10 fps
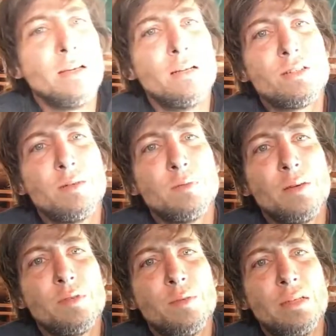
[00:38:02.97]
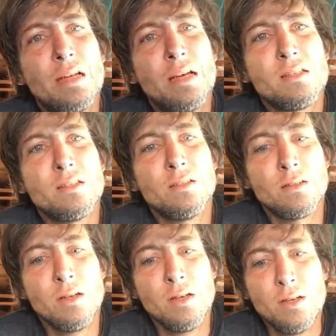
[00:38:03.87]
you know, sometimes it'd be nice
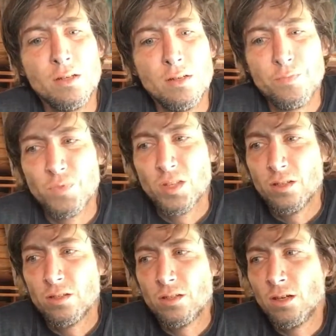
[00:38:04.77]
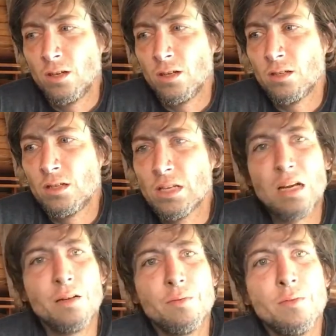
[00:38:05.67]
to
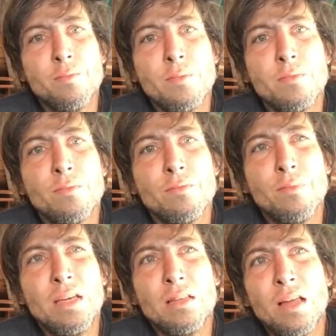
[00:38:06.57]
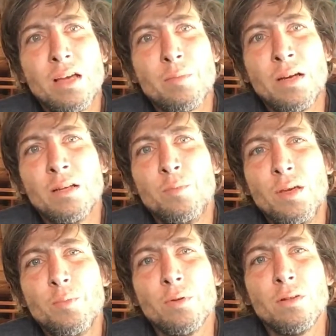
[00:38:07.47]
kind of meet like-minded
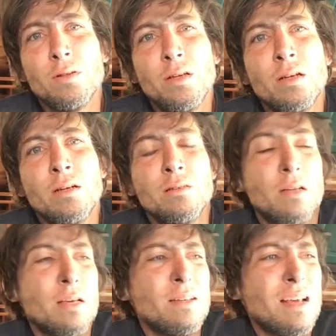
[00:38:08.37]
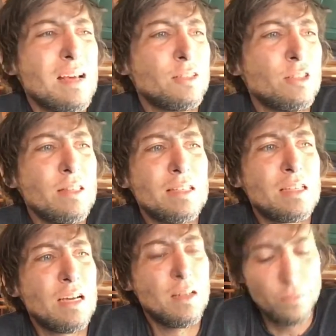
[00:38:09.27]
people, you know. And actually that's
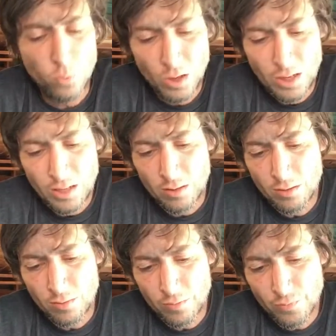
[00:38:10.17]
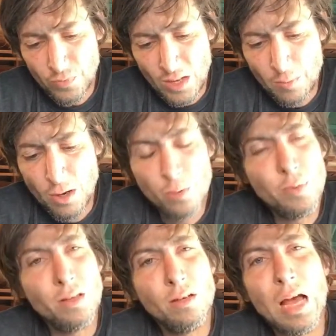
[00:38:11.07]
kind of what I'm
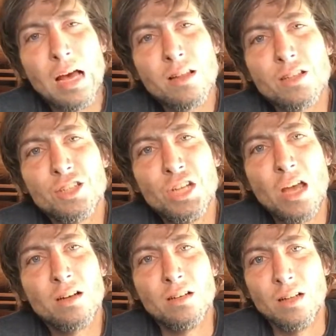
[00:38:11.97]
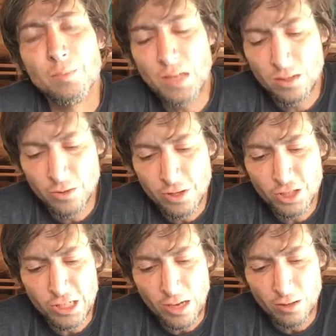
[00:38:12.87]
hoping out of this channel. I'm not doing
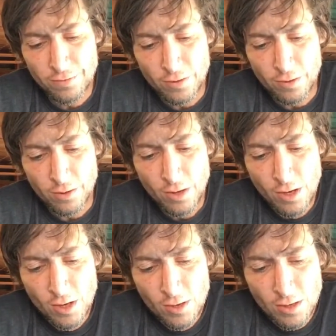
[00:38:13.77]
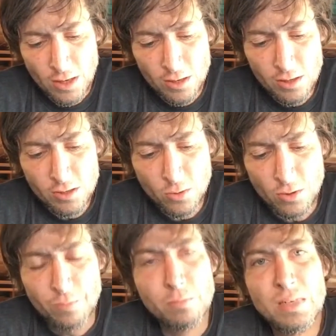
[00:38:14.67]
this channel for any
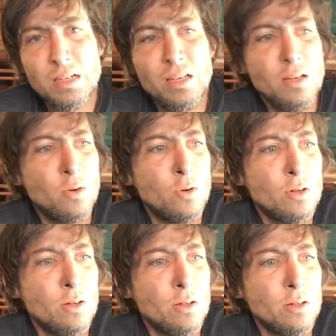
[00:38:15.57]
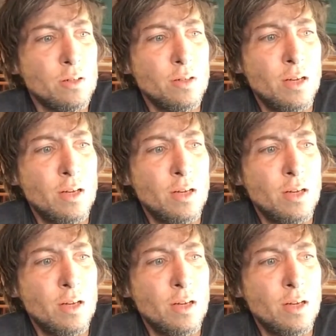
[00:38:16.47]
sort of money or